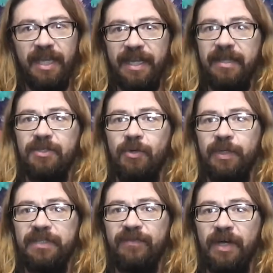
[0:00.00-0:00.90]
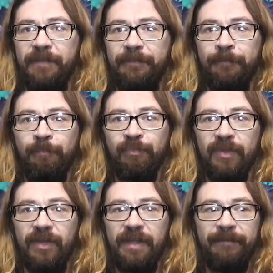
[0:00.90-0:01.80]
and that's always fun,
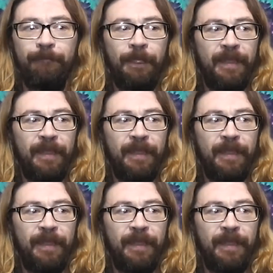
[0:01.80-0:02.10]
right?